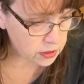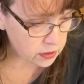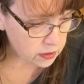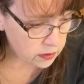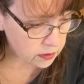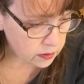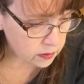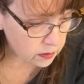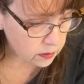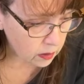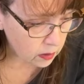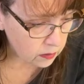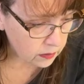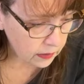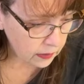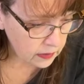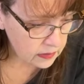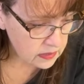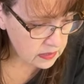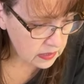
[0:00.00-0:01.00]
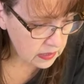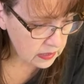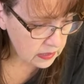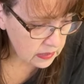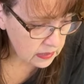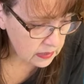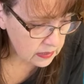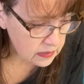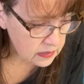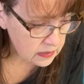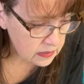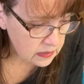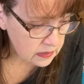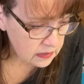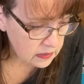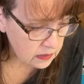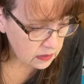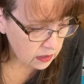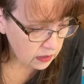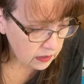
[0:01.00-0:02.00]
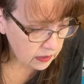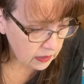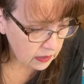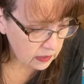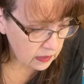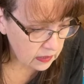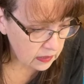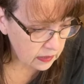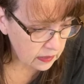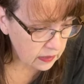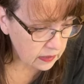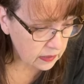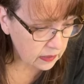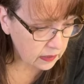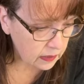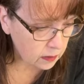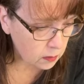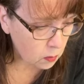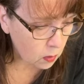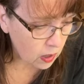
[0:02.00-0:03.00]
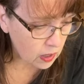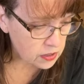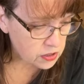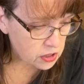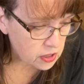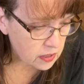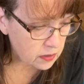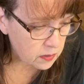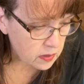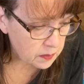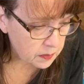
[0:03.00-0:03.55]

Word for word: and gold and silver and